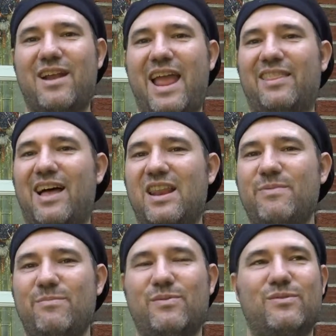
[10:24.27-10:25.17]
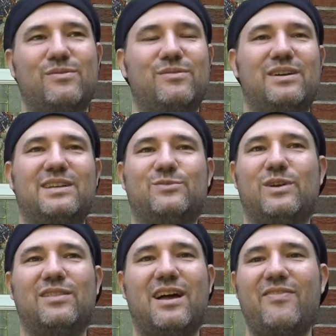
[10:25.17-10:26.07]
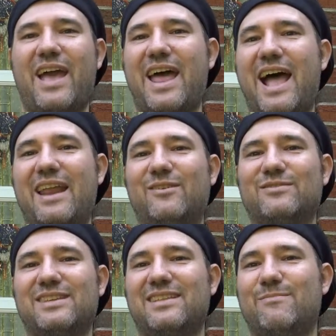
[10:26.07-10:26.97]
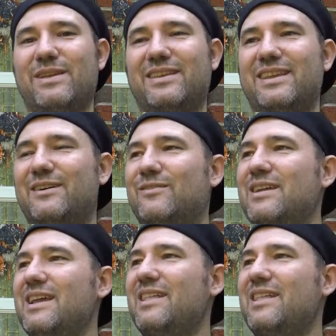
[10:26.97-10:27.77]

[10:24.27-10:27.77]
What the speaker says: and a lot of people dwell on that. I don't see the big deal.